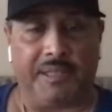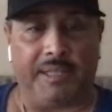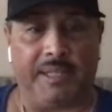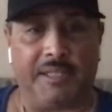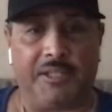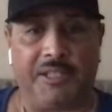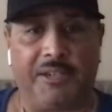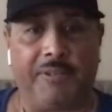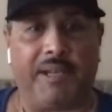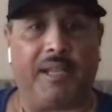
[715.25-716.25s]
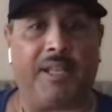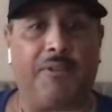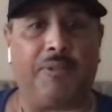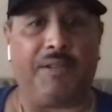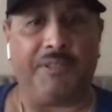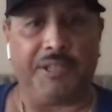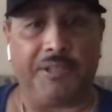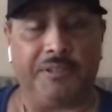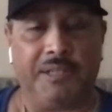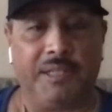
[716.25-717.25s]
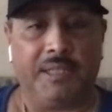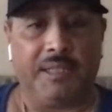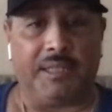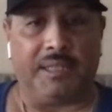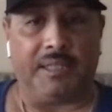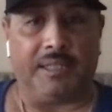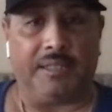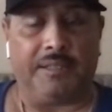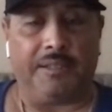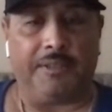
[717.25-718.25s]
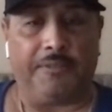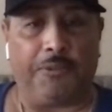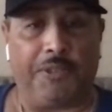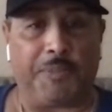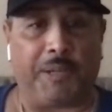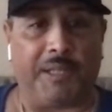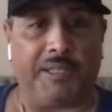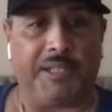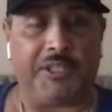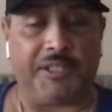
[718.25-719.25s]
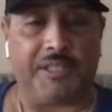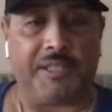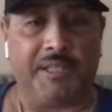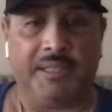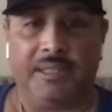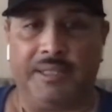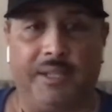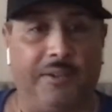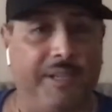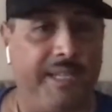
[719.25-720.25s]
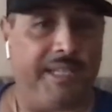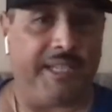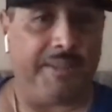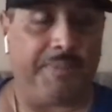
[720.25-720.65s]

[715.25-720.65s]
It doesn't generate a lot of revenue for these politicians that are knee deep